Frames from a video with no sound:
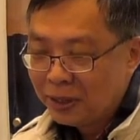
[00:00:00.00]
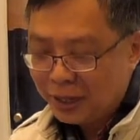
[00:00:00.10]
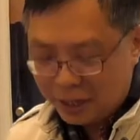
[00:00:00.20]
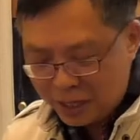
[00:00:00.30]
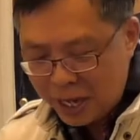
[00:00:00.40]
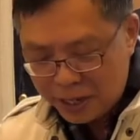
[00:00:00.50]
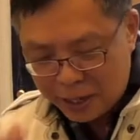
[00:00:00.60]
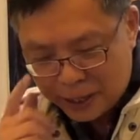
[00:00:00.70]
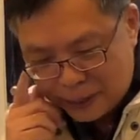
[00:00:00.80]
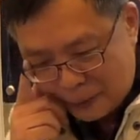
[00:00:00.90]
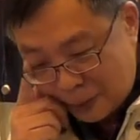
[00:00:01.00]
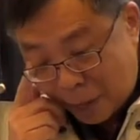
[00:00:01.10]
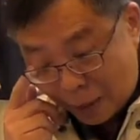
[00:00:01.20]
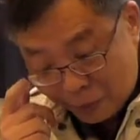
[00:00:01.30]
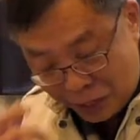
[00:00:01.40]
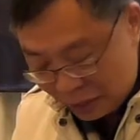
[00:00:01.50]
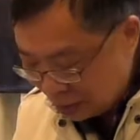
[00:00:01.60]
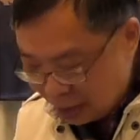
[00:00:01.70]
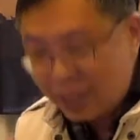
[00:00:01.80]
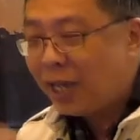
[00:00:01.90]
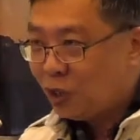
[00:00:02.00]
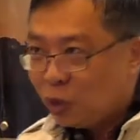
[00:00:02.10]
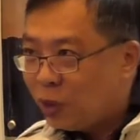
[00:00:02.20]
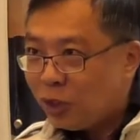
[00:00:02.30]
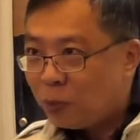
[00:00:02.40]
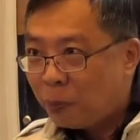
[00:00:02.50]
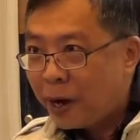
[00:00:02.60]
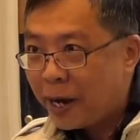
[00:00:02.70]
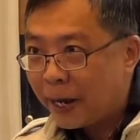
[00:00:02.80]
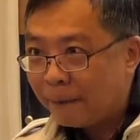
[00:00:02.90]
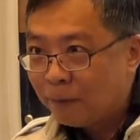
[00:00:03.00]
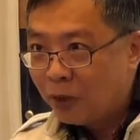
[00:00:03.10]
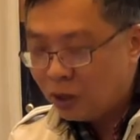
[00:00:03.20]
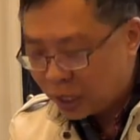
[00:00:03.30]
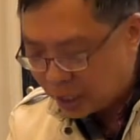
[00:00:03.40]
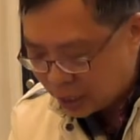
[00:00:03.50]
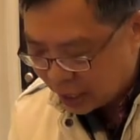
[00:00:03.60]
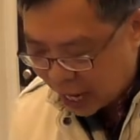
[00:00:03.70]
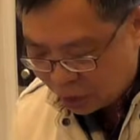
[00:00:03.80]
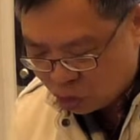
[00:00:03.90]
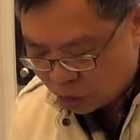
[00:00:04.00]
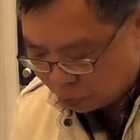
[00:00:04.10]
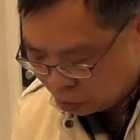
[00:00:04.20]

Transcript: And again, the Bible, again, you need to pray. Look at Acts chapter